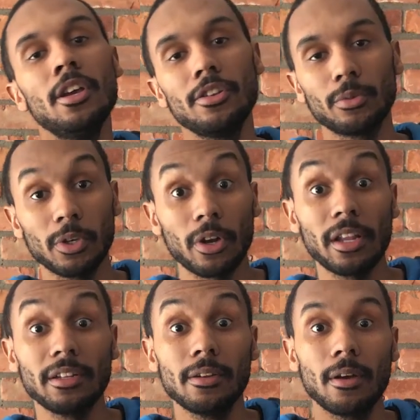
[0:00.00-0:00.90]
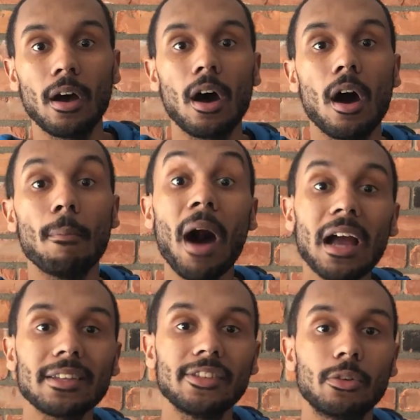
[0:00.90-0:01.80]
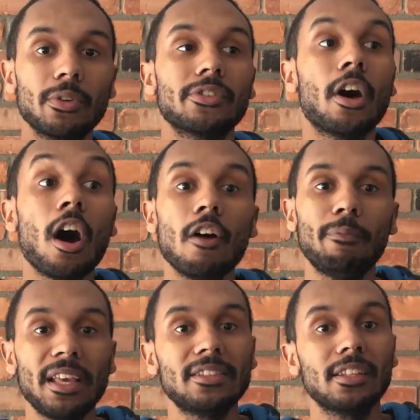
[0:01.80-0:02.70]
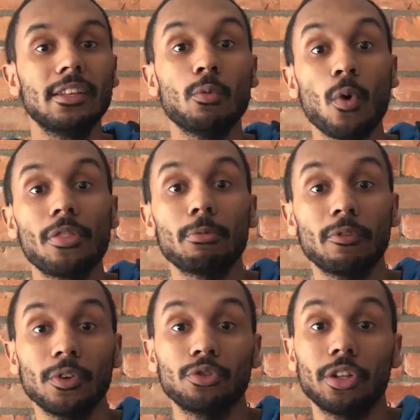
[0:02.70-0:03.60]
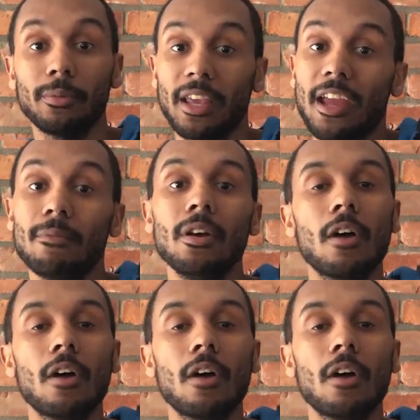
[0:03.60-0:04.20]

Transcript: So we created a manga sequence of basically what the reveal trailer became.